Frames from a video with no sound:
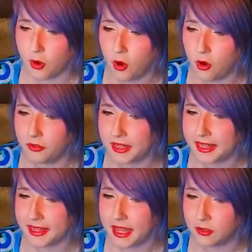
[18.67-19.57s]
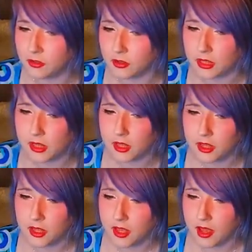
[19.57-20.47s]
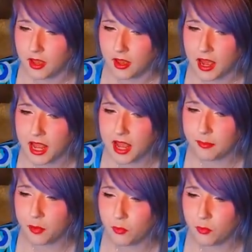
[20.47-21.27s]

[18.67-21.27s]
all the snails. I am